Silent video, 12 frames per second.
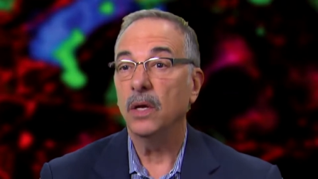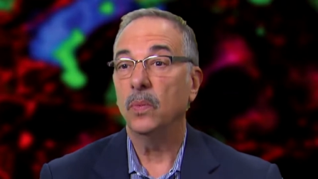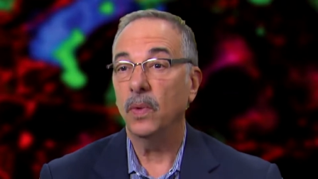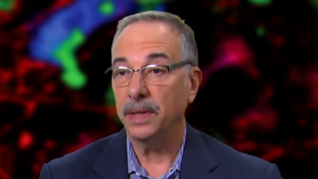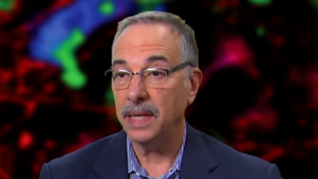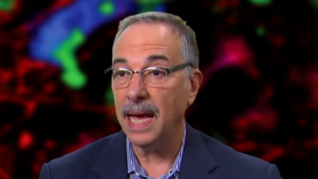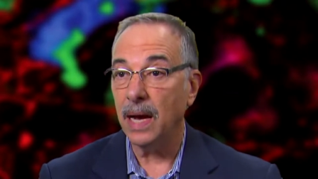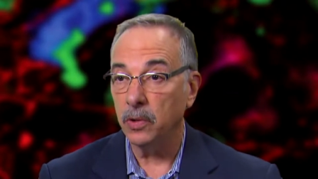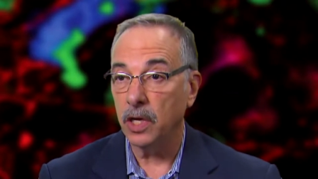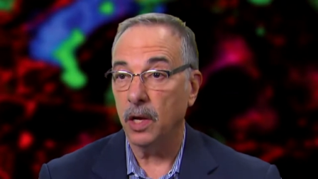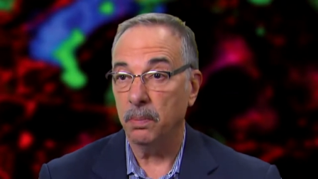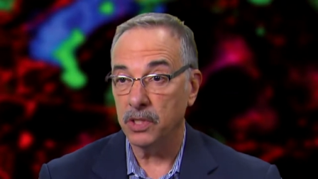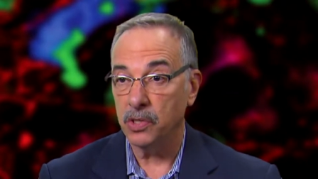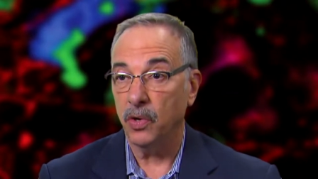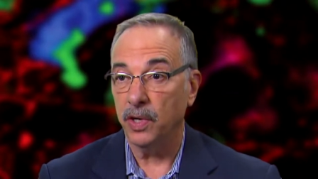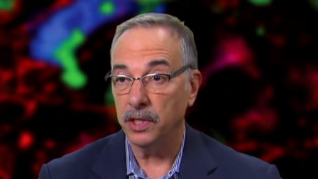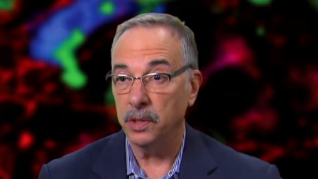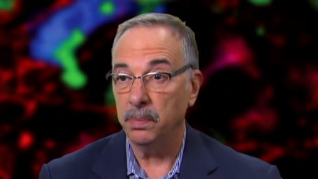what the outcome is
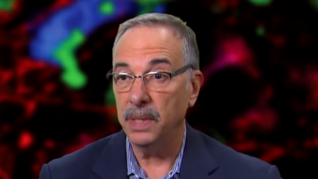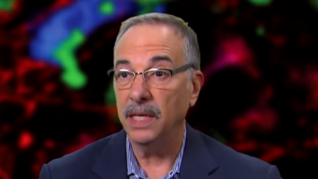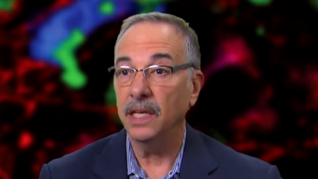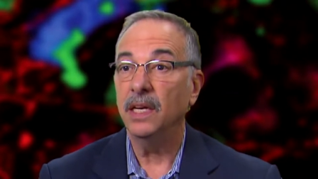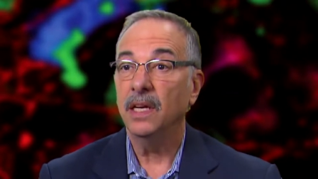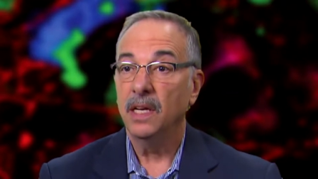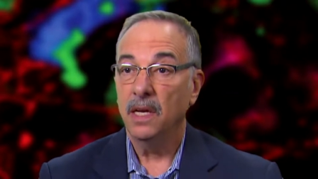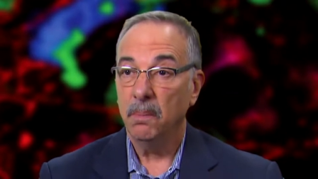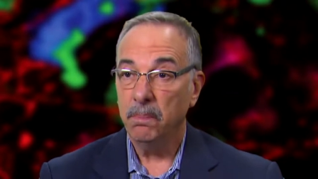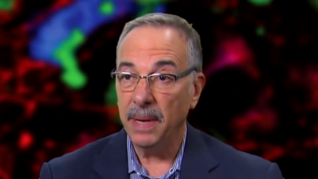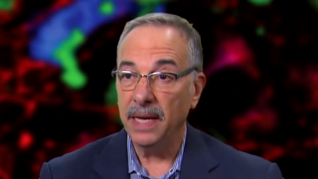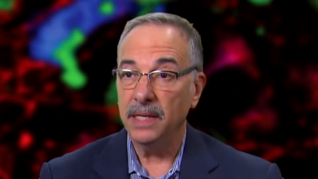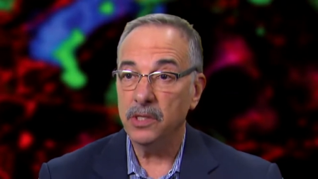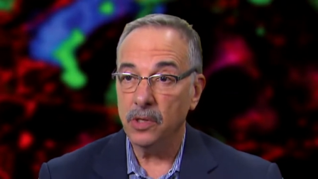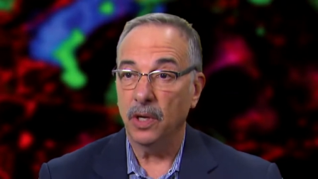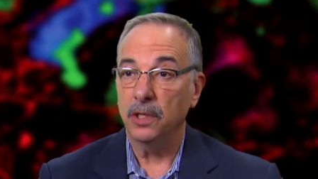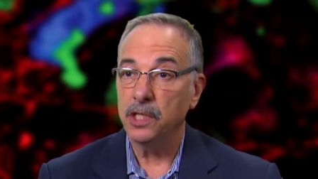going to be, based on